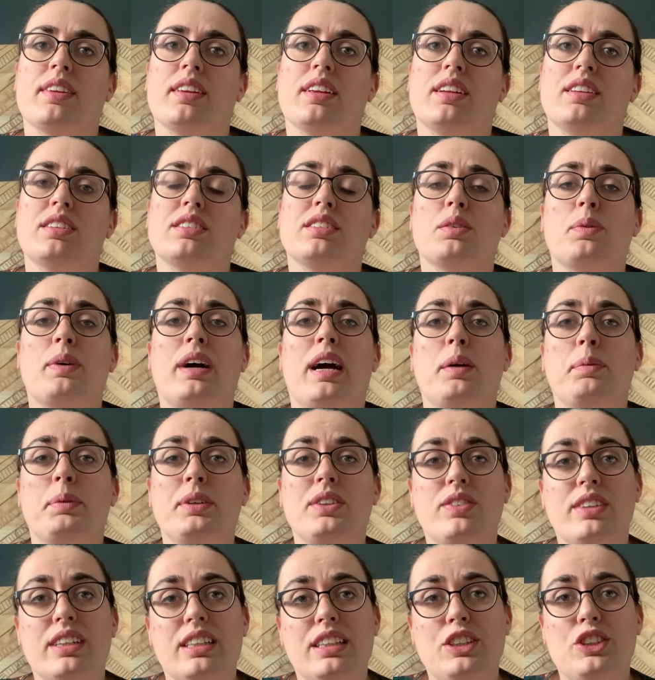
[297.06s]
So I
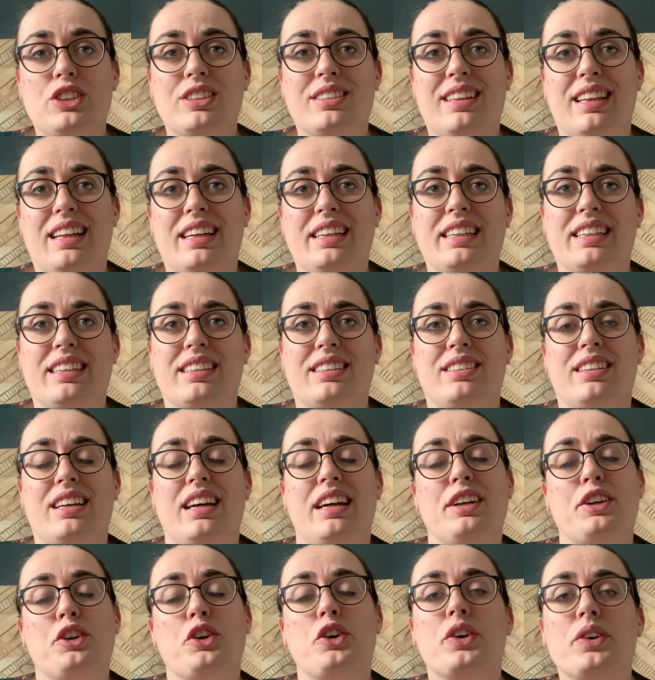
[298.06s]
would really just like
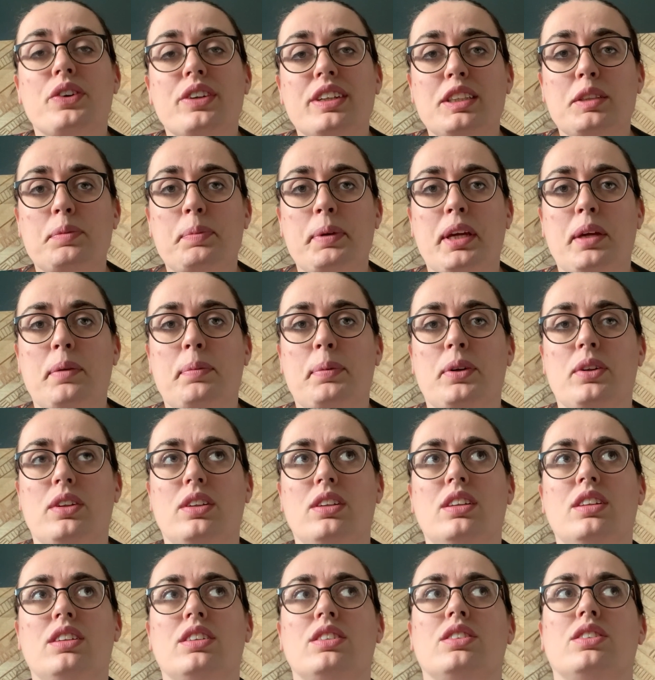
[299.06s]
to encourage
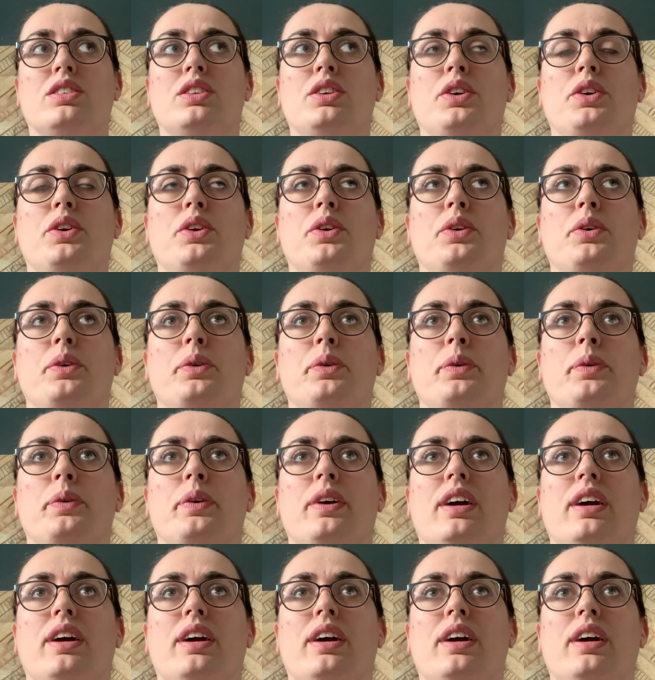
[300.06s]
people to